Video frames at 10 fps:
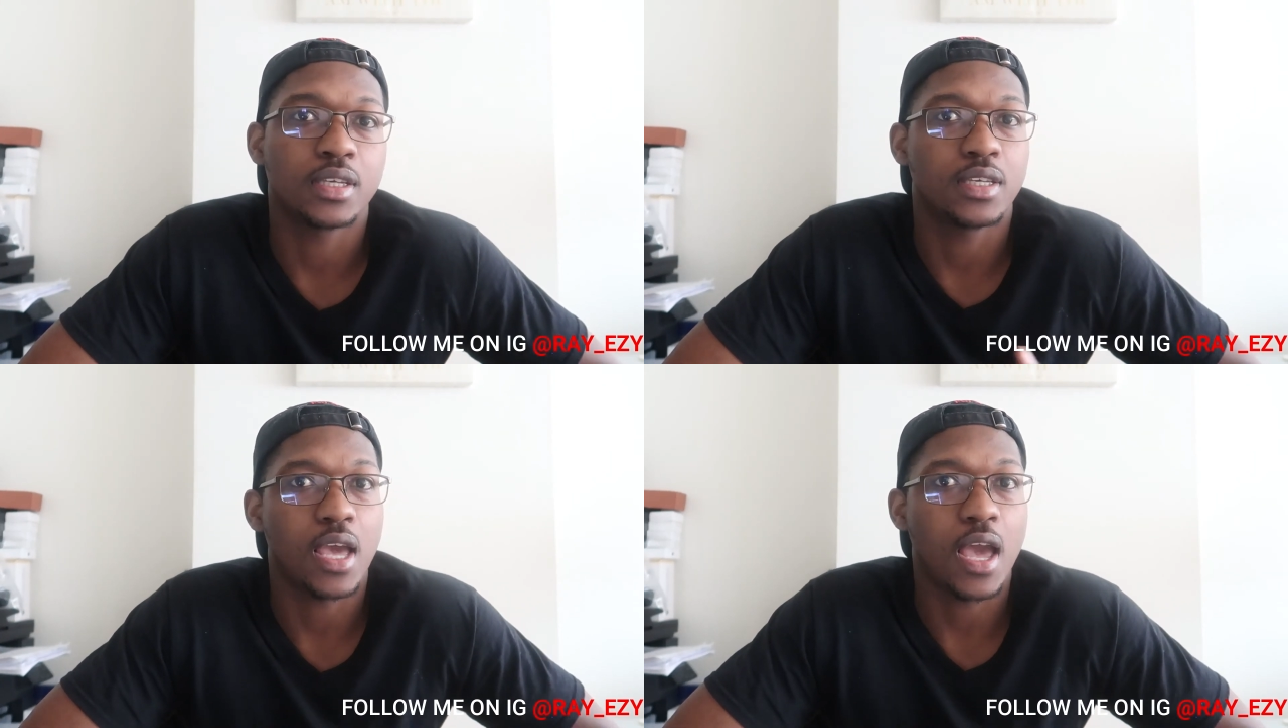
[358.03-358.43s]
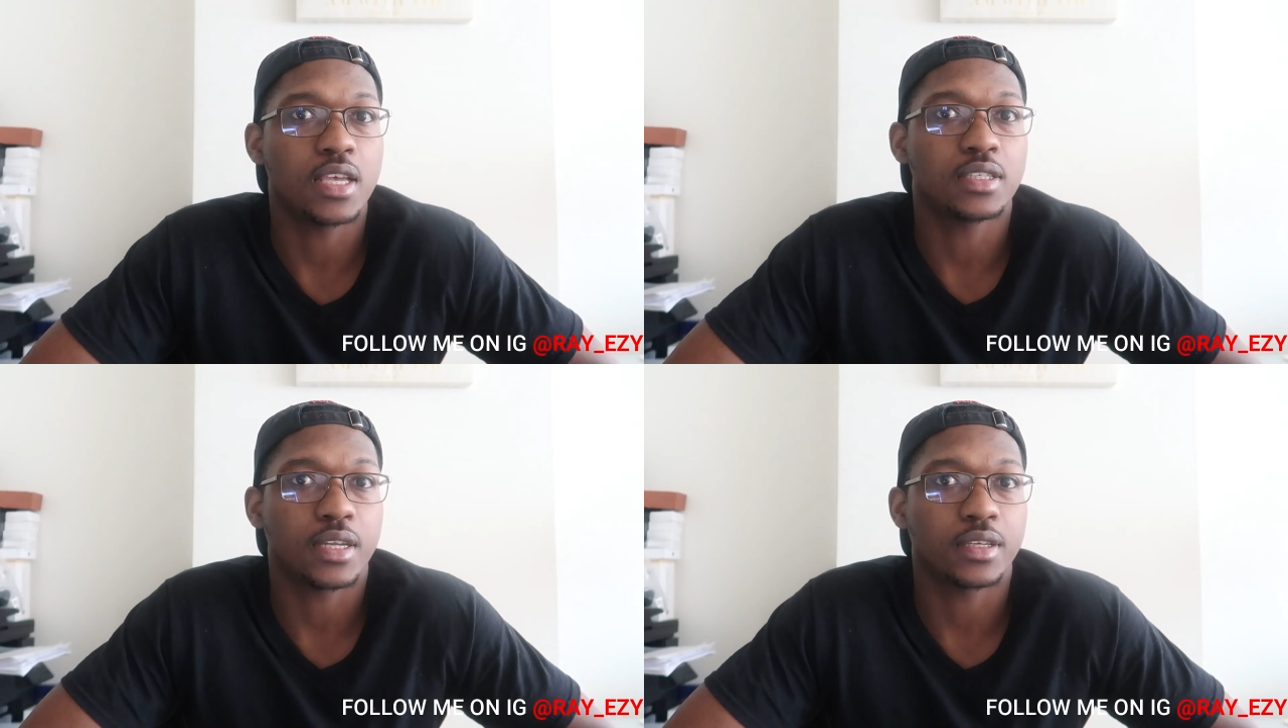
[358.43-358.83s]
He
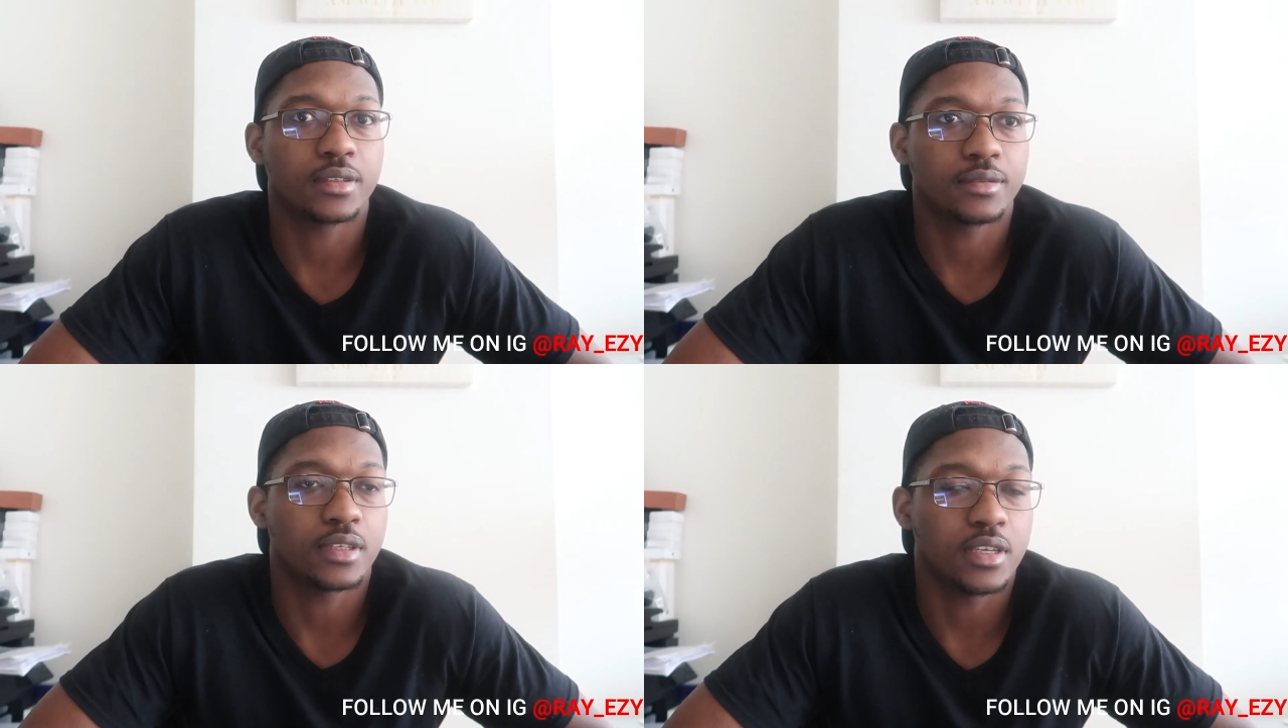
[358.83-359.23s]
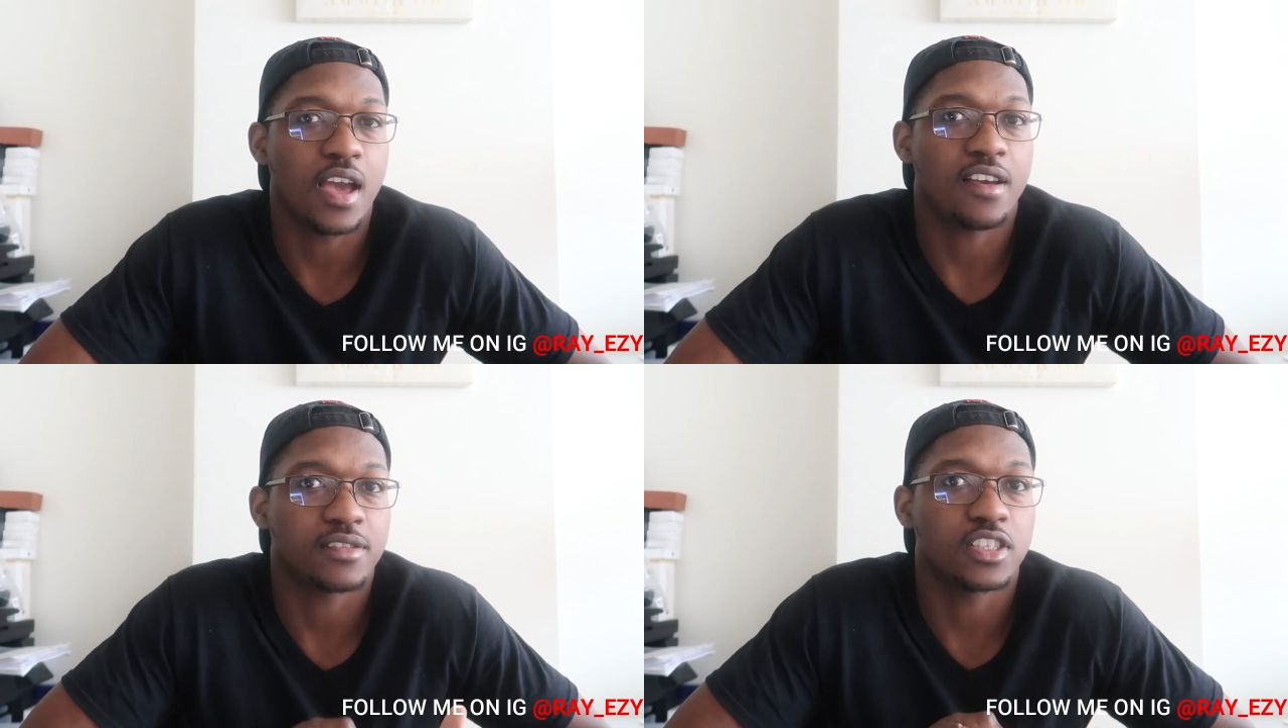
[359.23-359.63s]
has like he
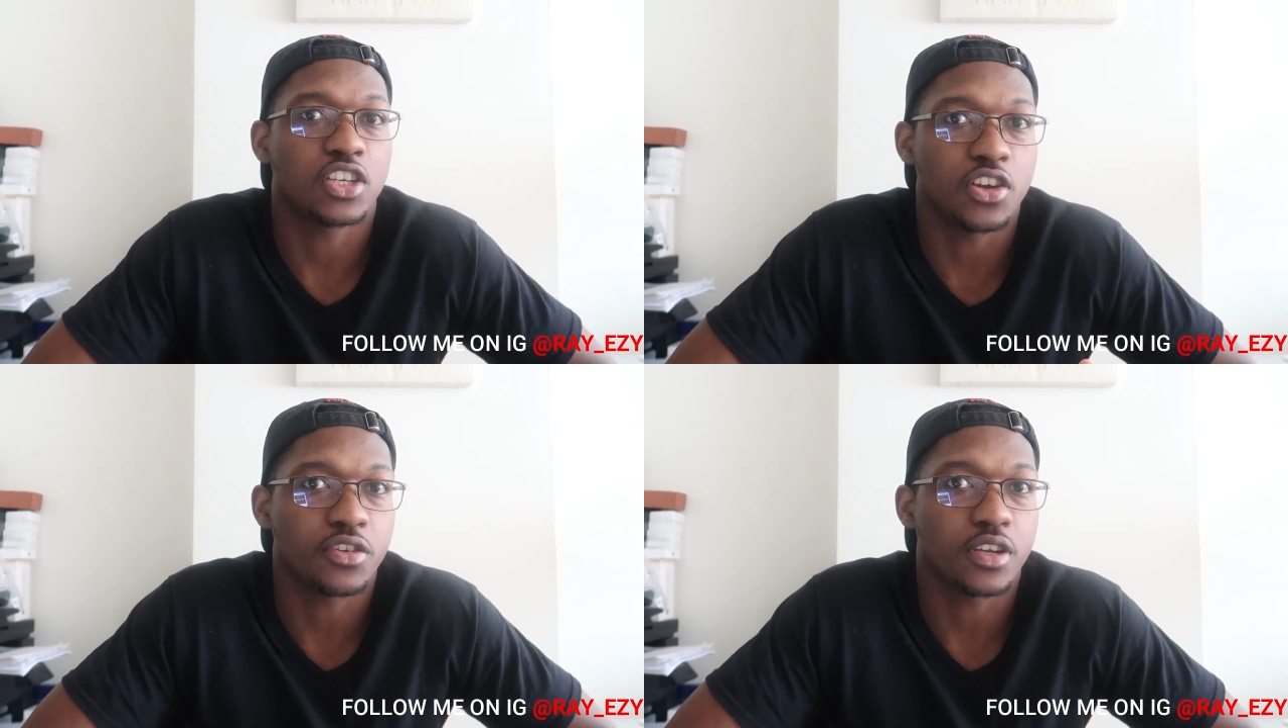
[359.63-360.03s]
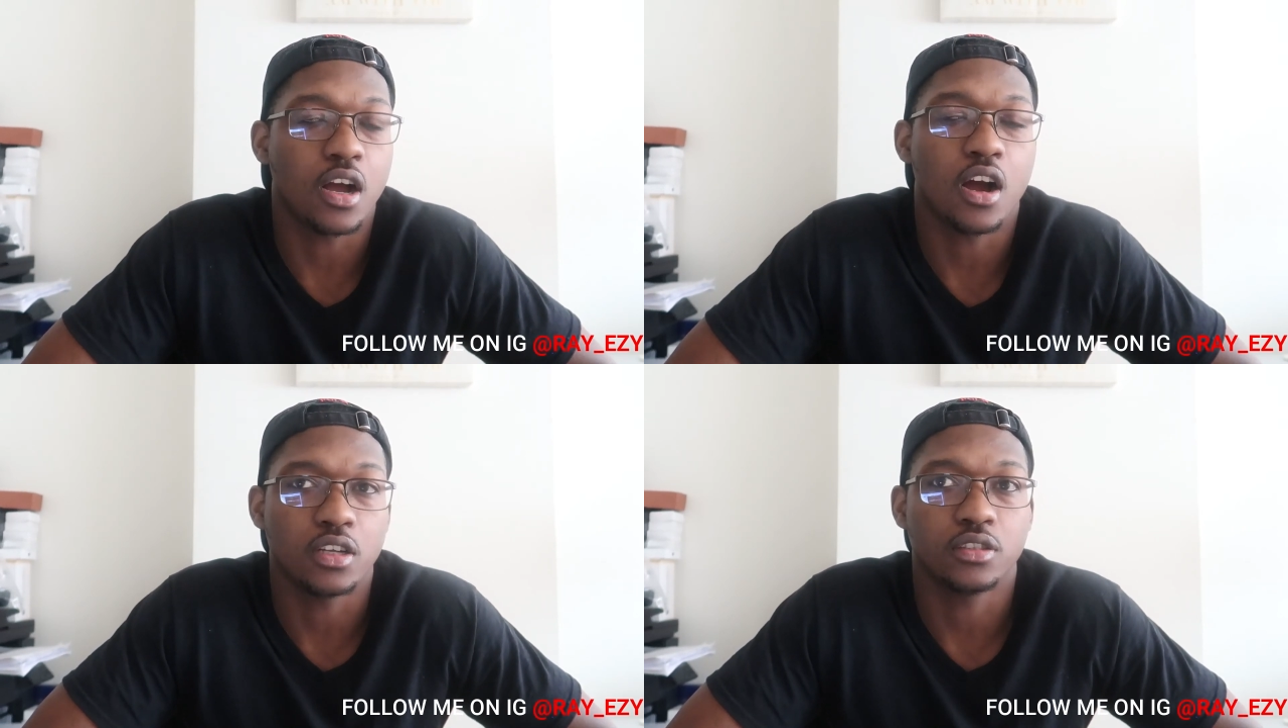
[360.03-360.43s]
have security
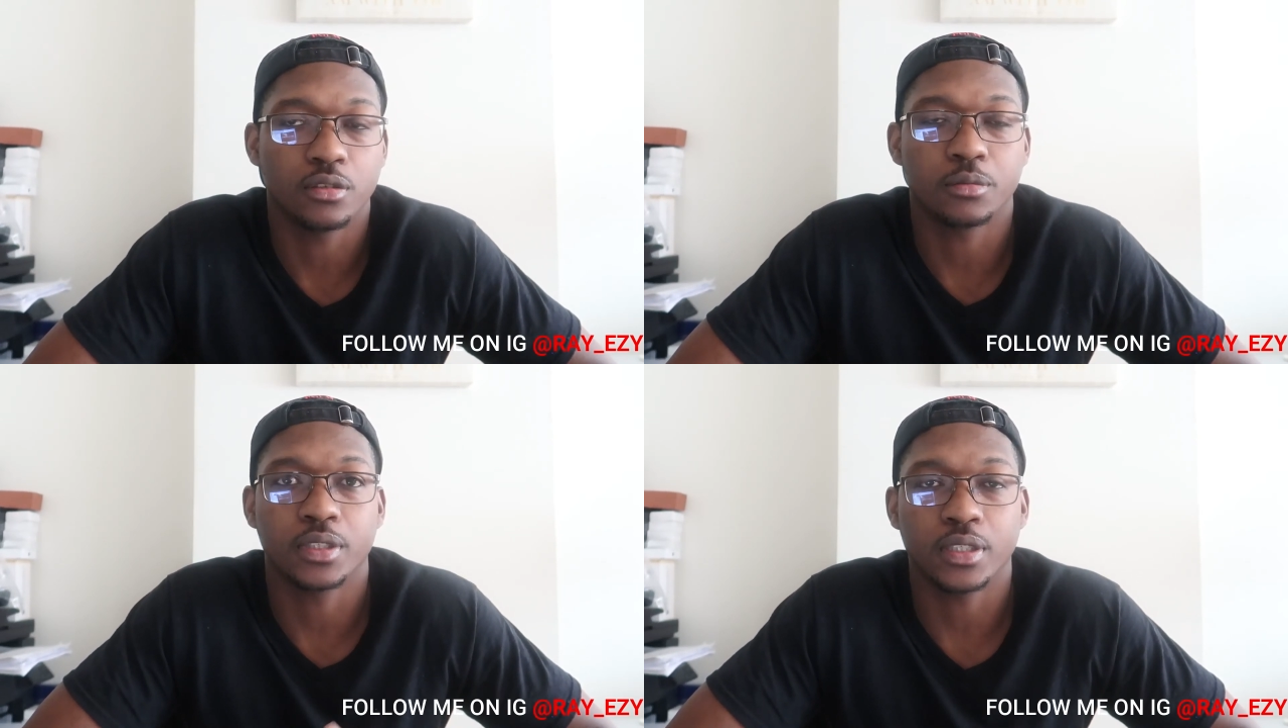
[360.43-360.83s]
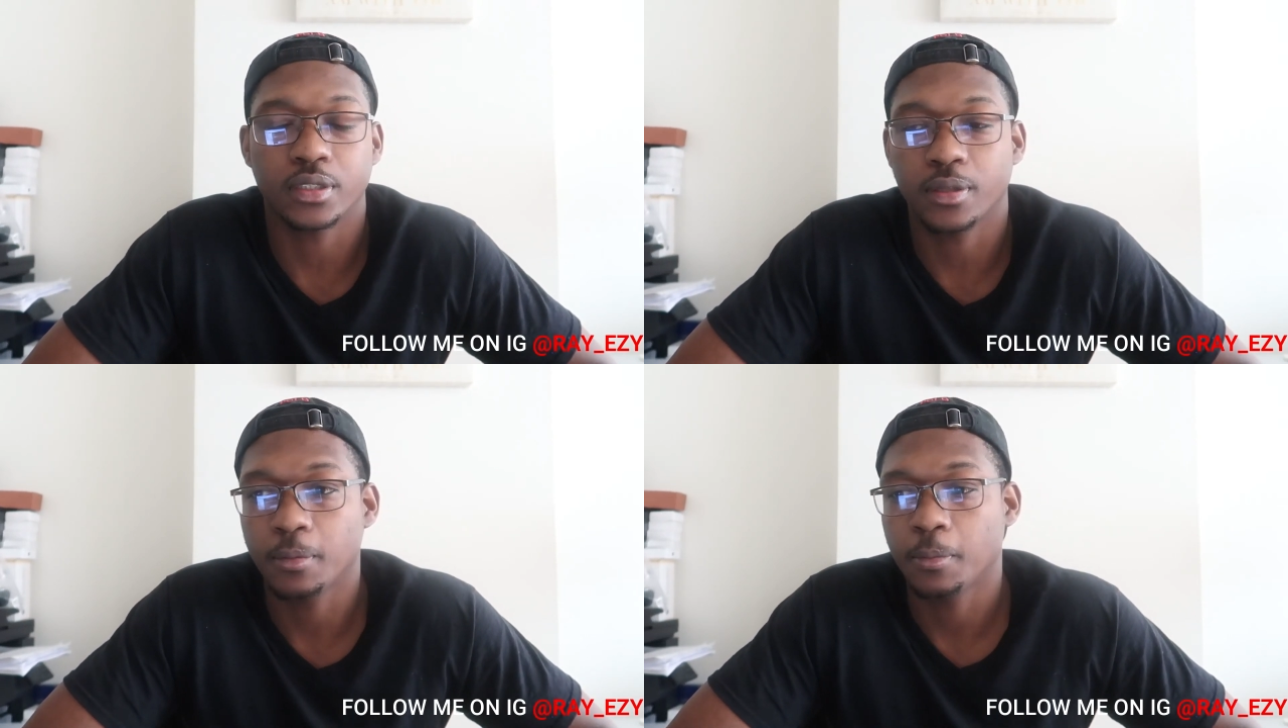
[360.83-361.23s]
guards. You know what I'm
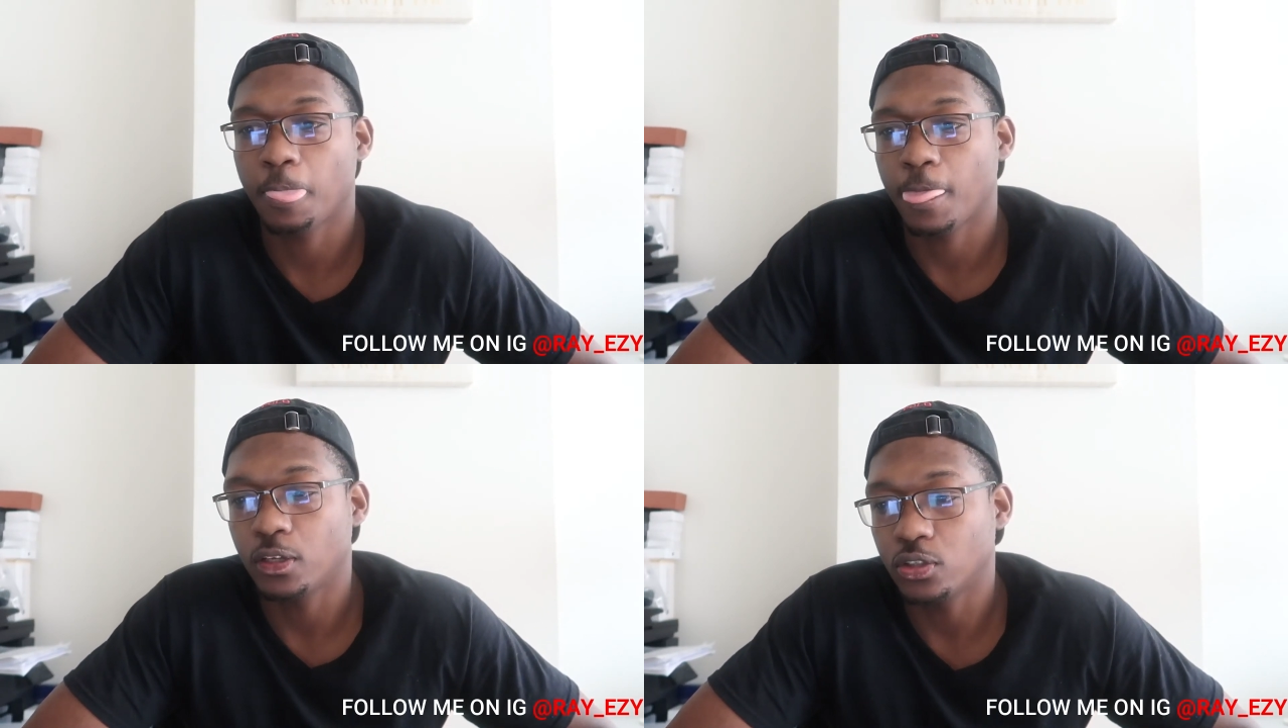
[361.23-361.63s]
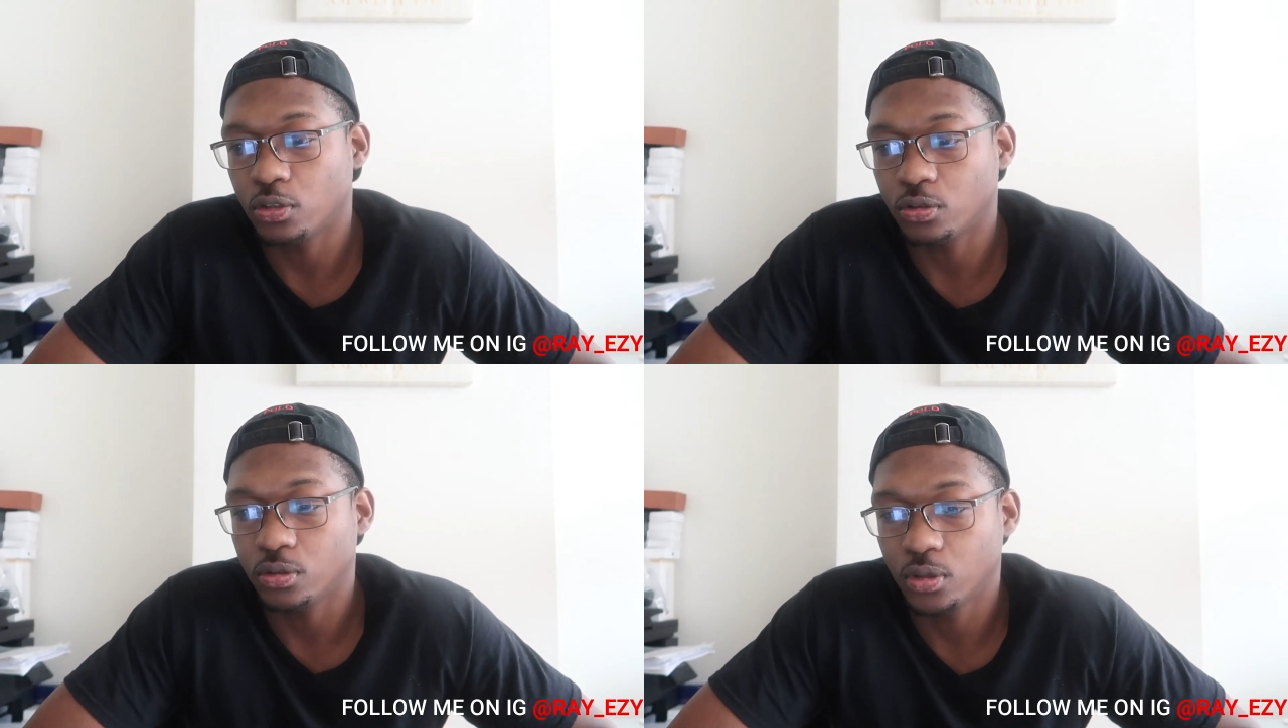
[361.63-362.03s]
saying?
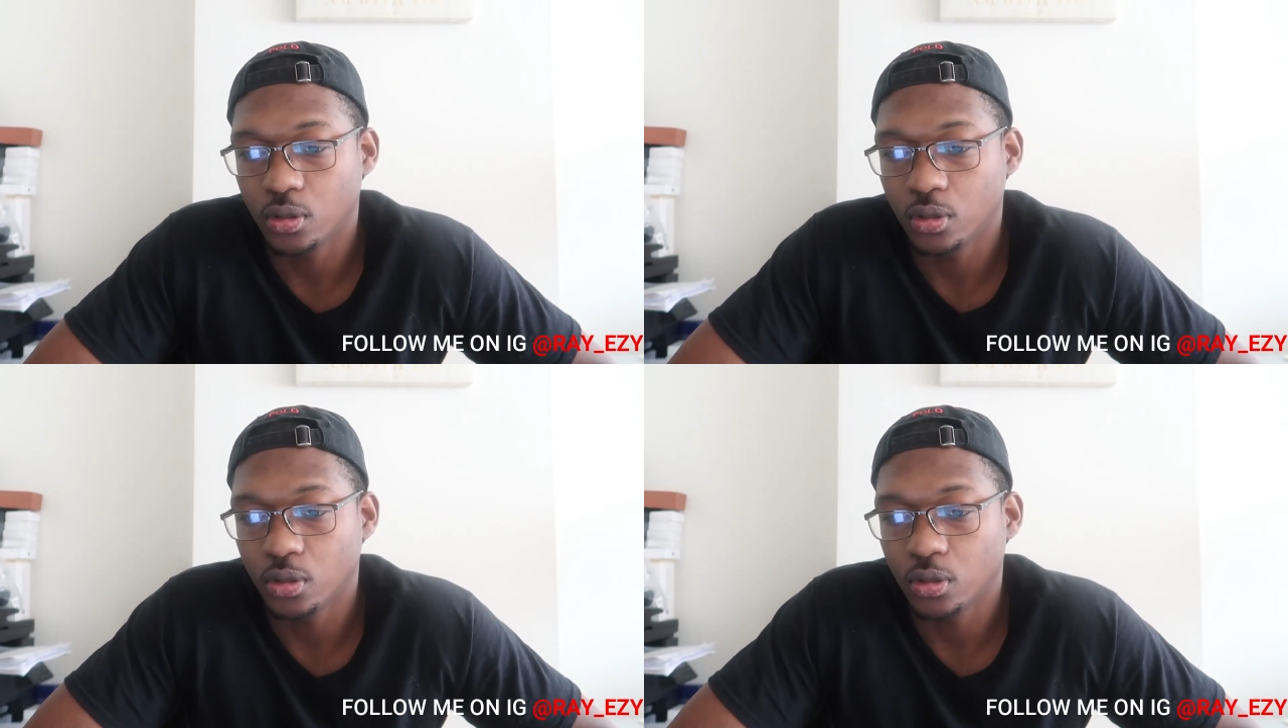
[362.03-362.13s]
So